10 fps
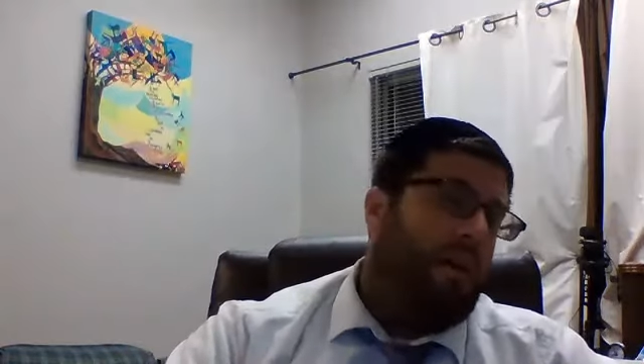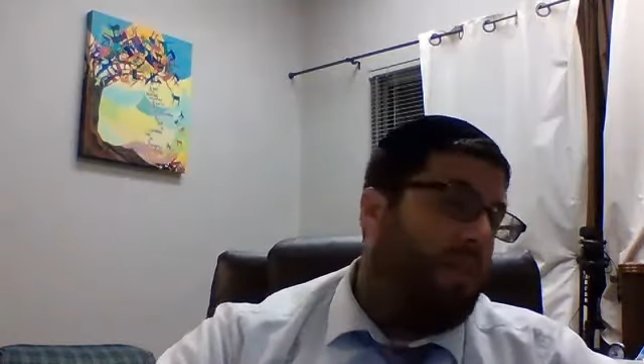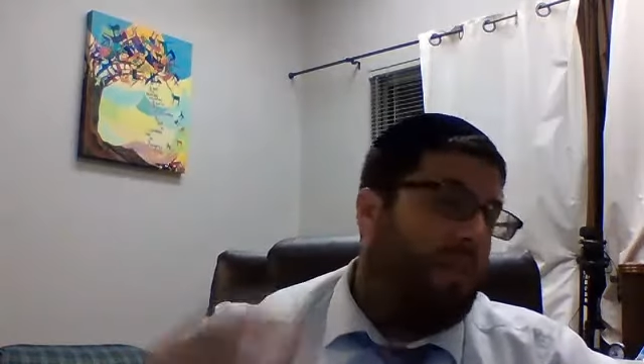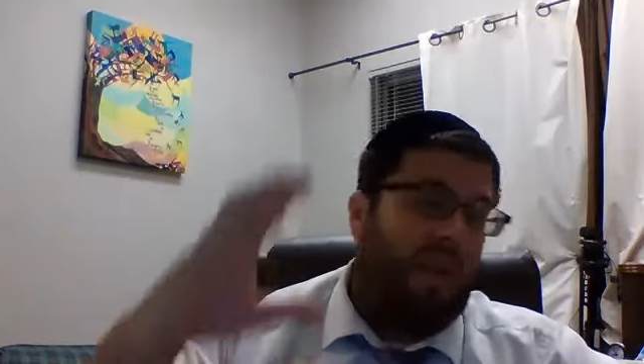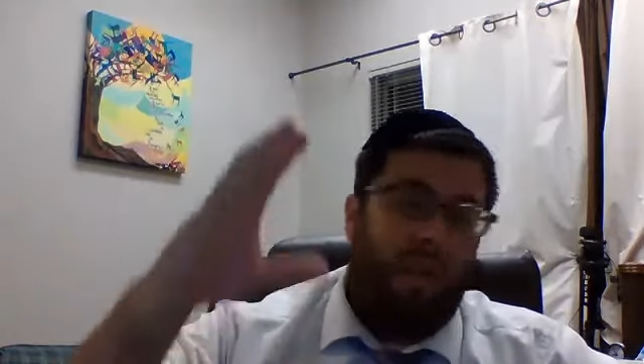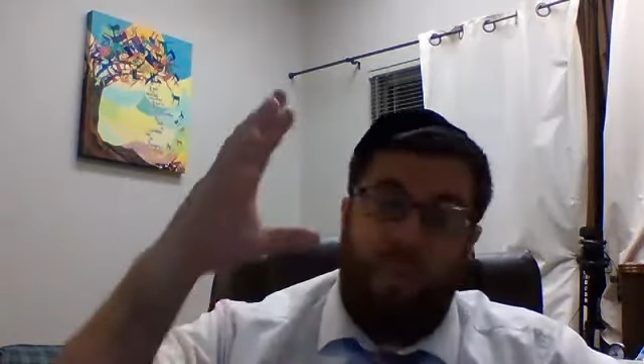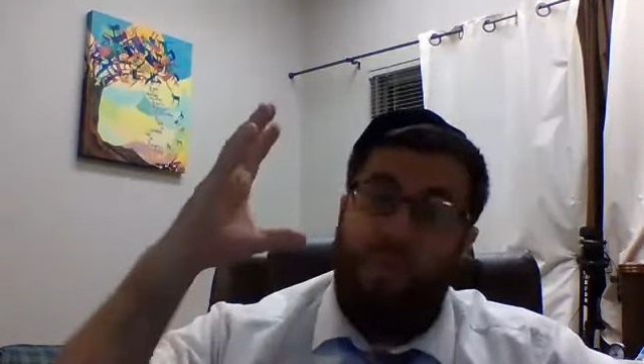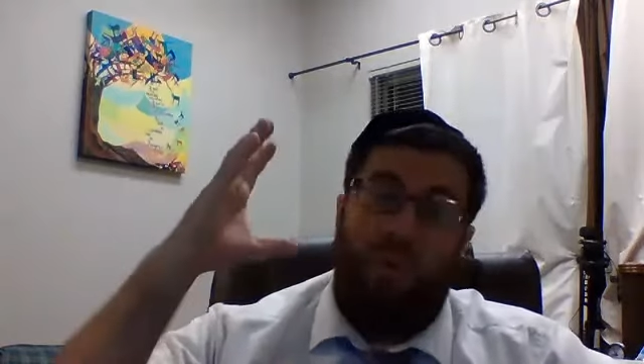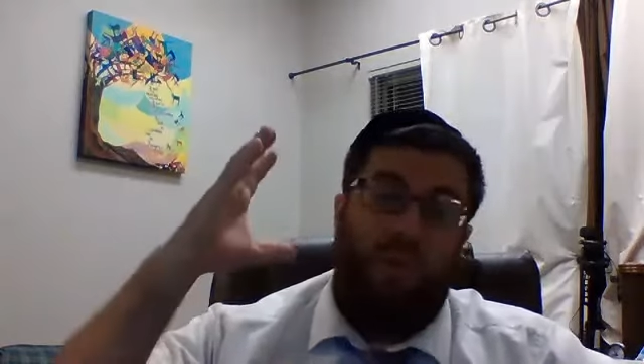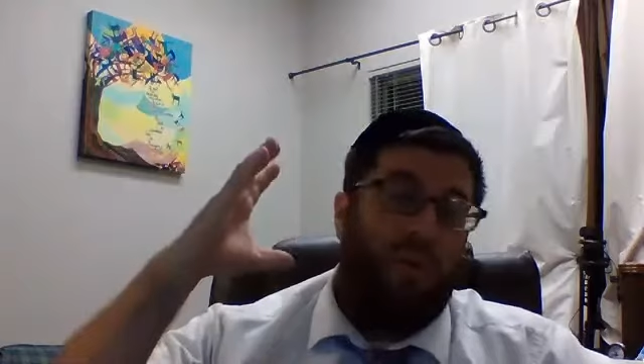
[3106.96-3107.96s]
just like
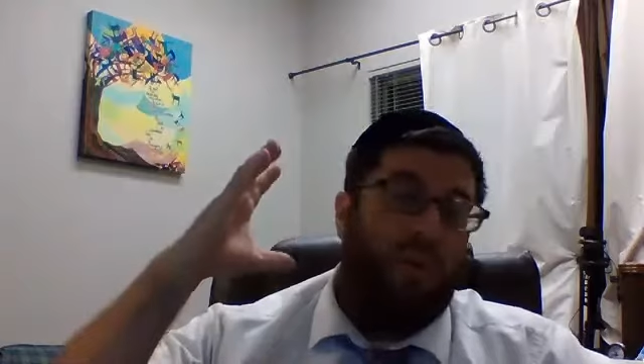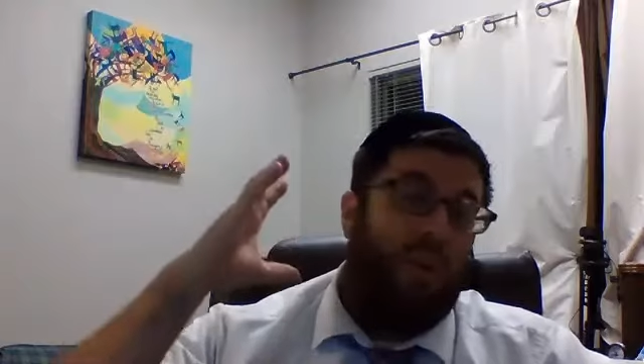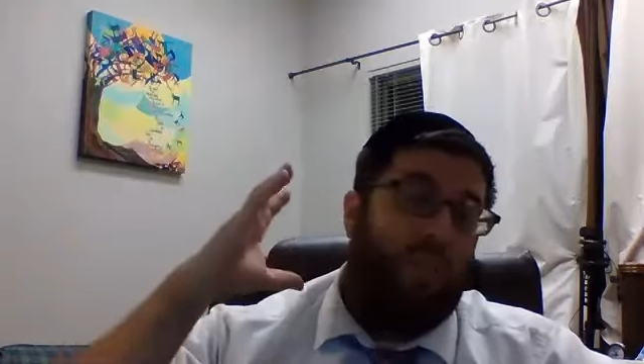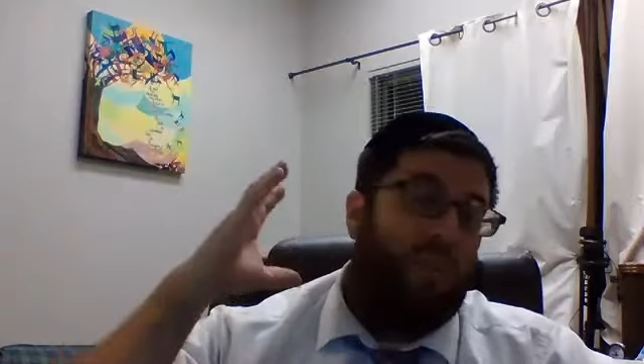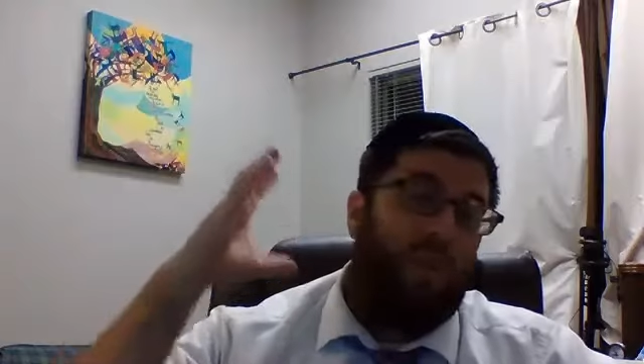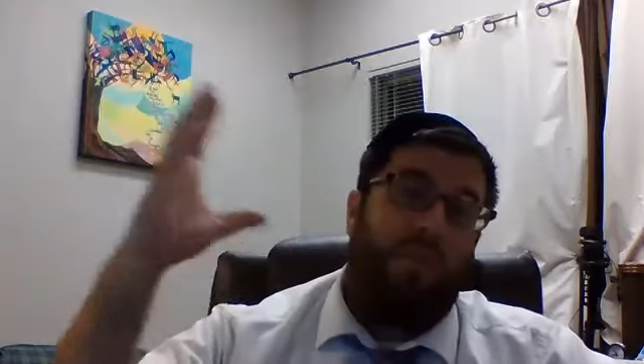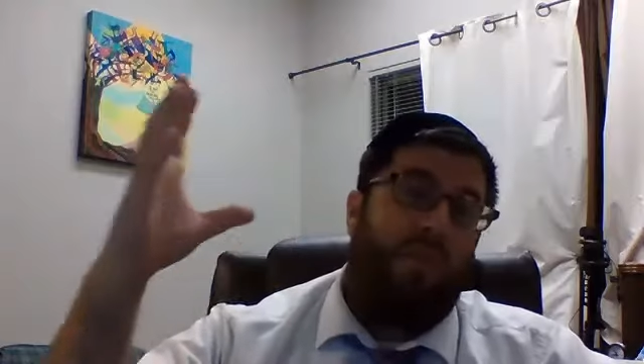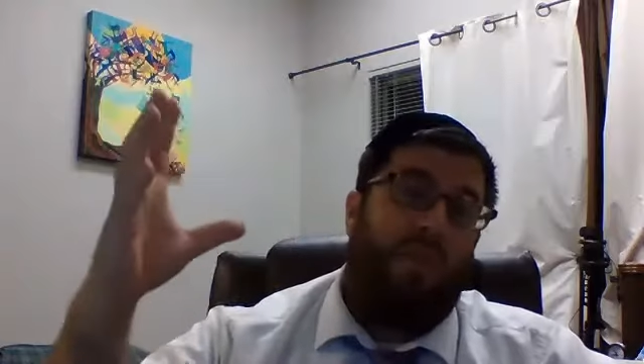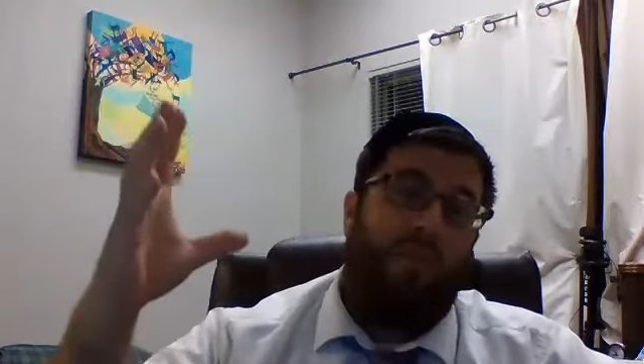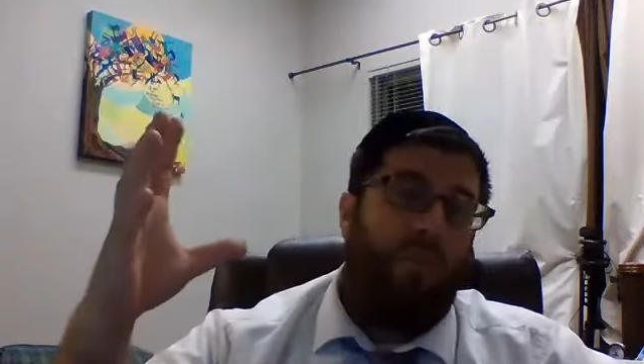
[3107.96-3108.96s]
people, you know, put
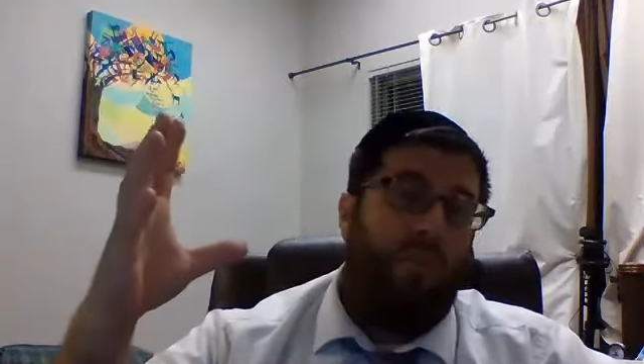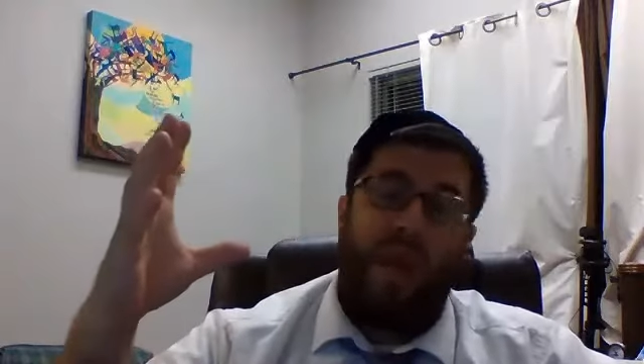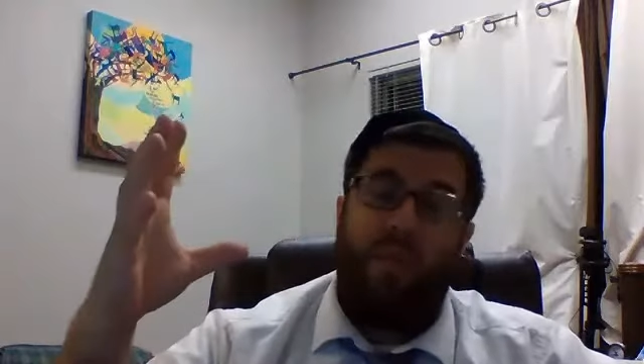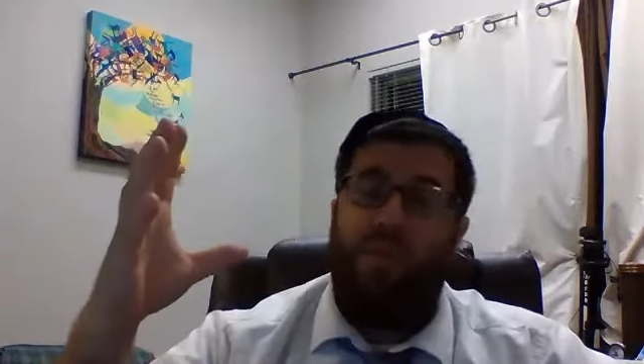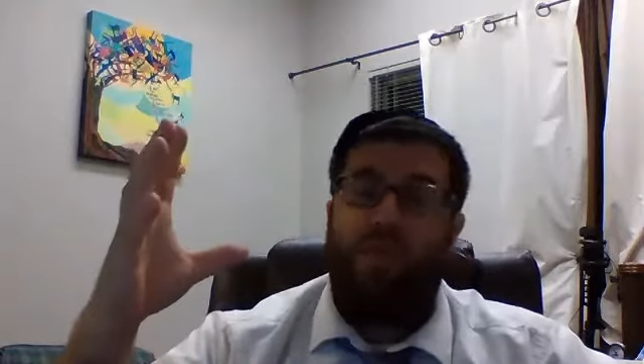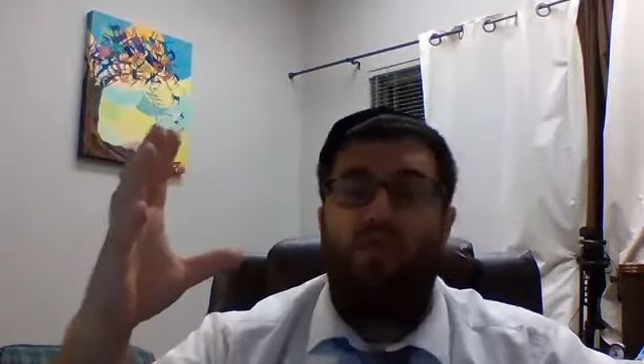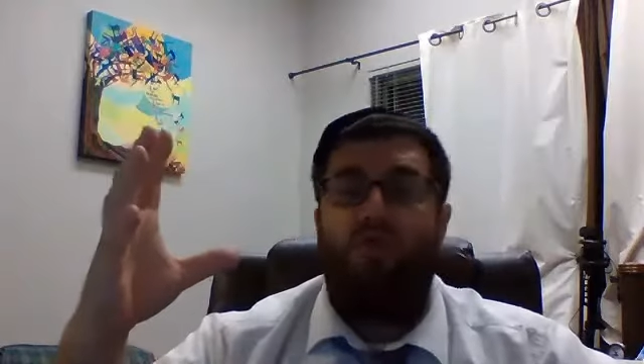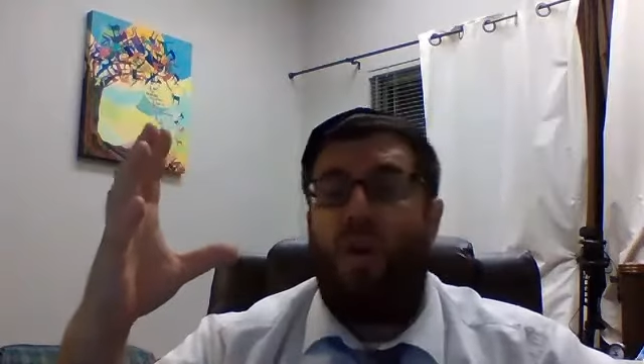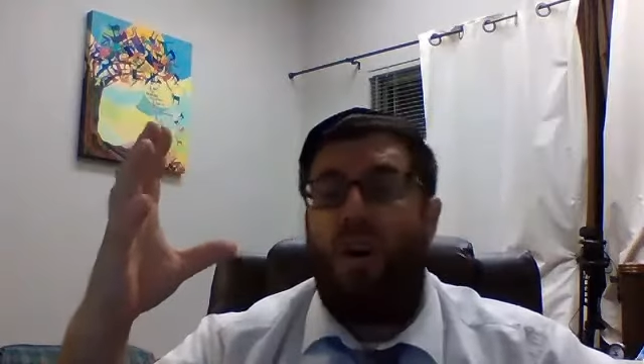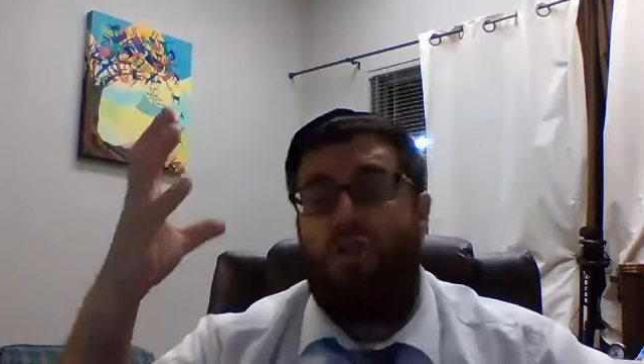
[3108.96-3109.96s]
themselves through painful
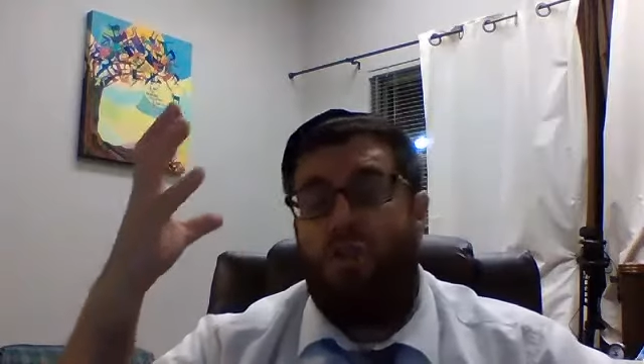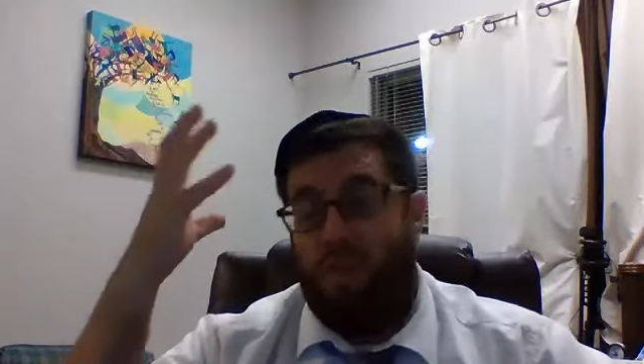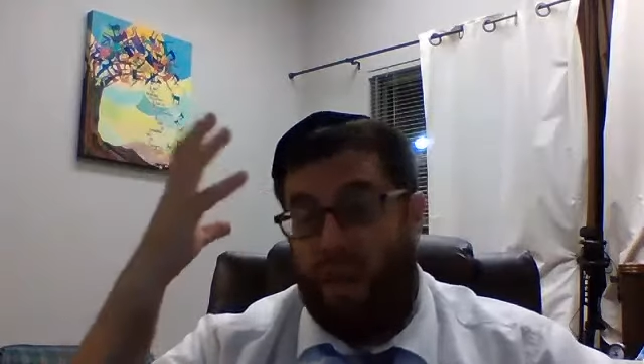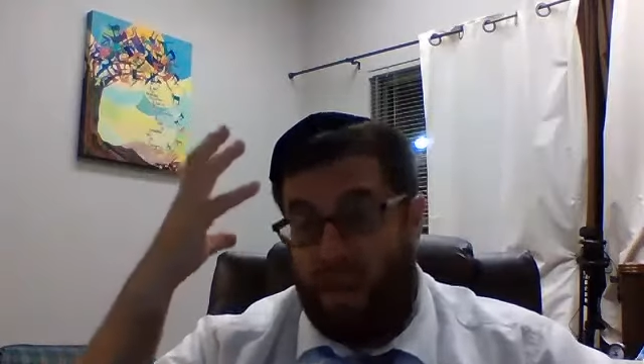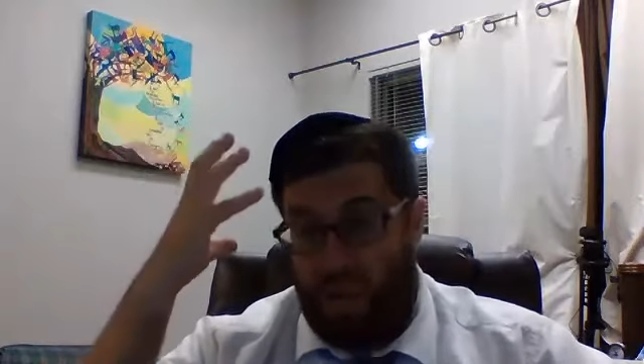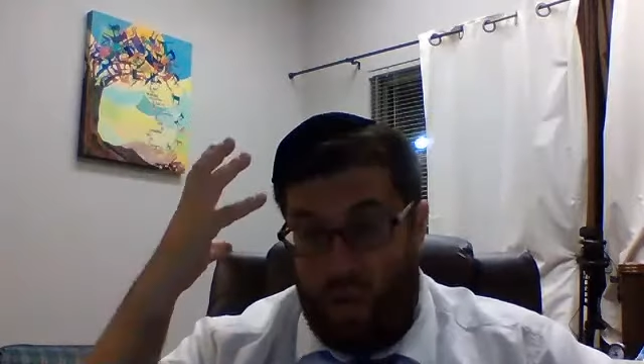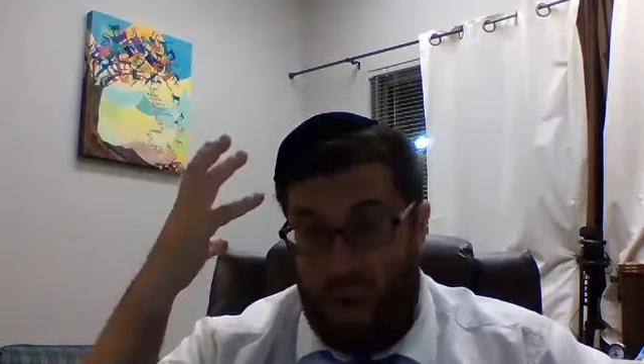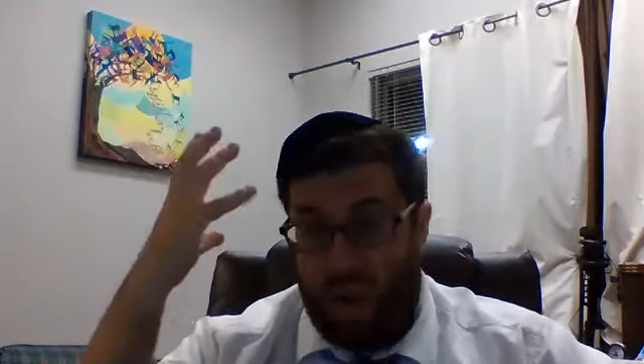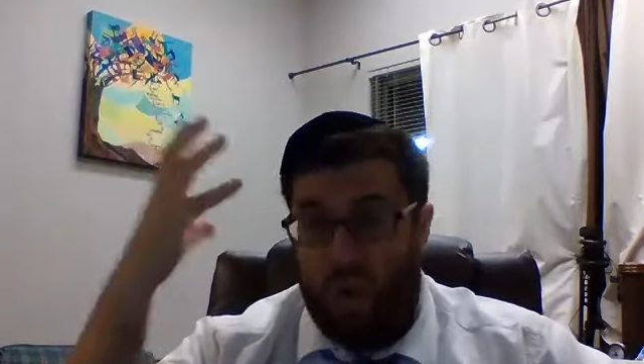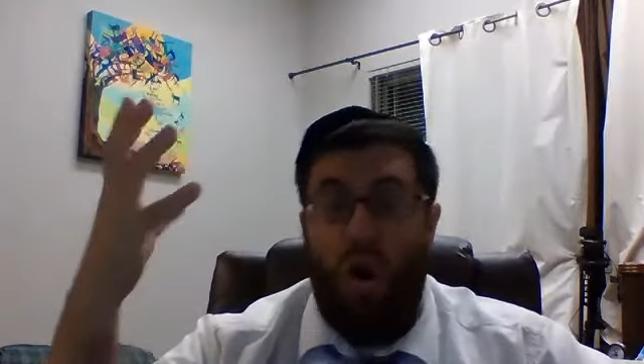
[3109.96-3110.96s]
situations because they
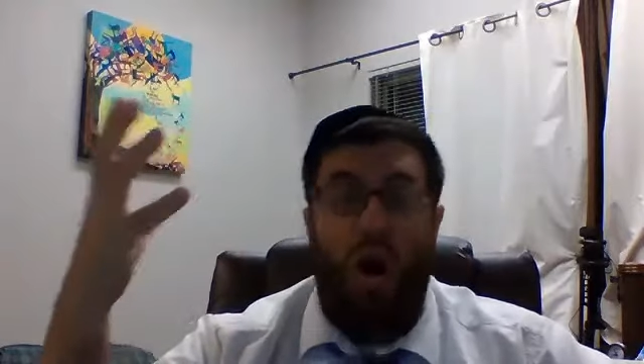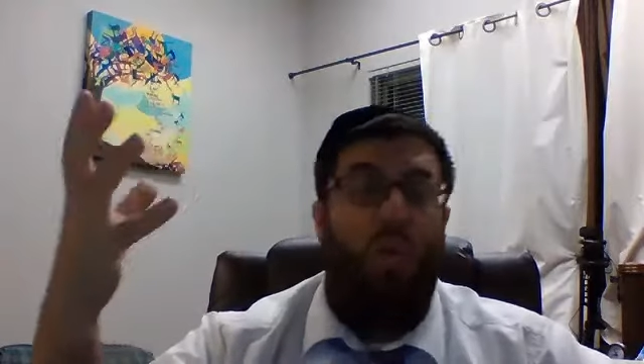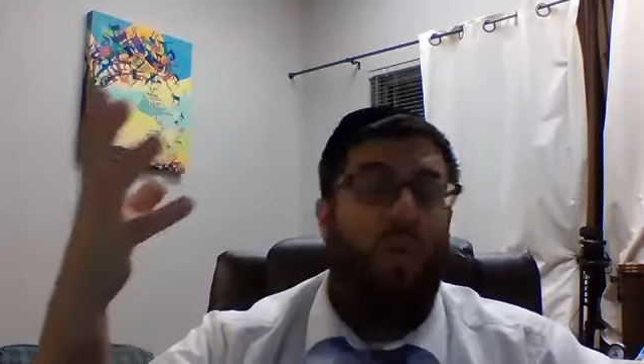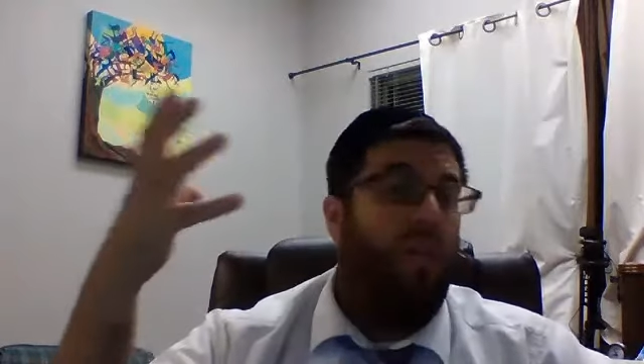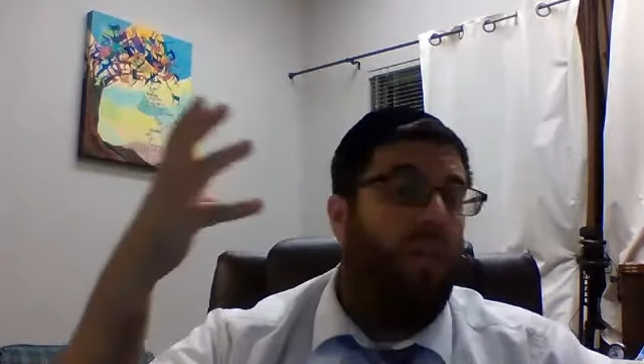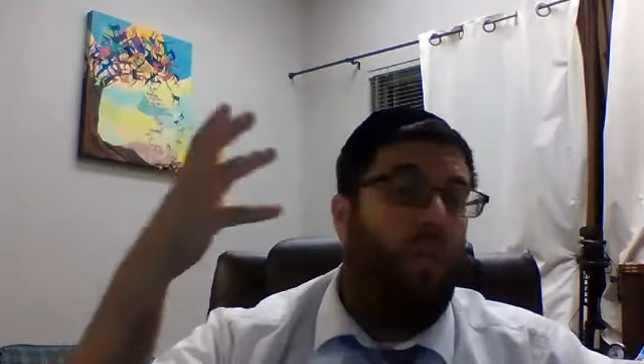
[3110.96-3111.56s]
want to grow and